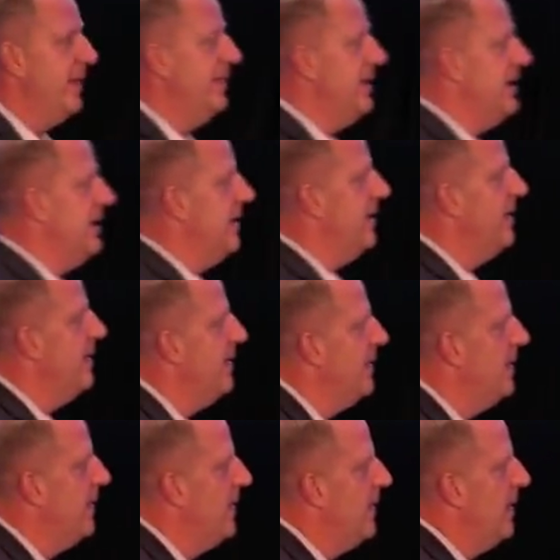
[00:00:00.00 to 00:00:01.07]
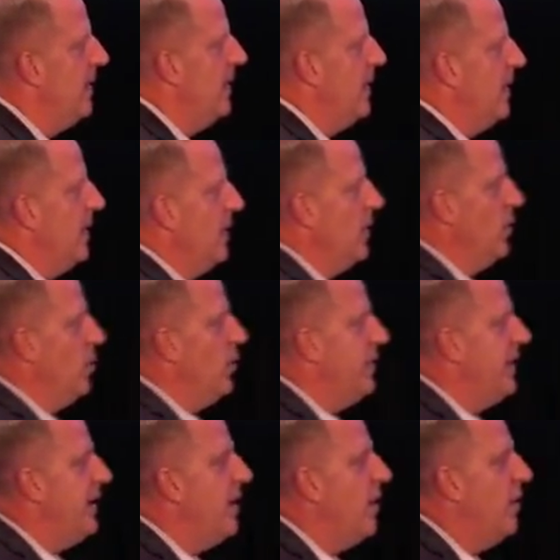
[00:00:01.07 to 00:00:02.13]
I lead.
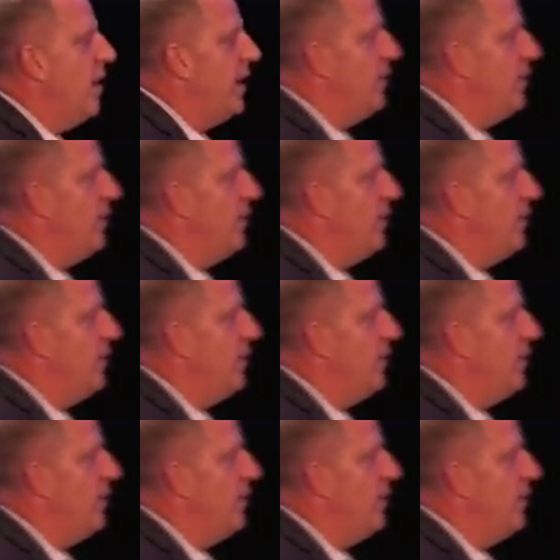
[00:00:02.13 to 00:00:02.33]
Within our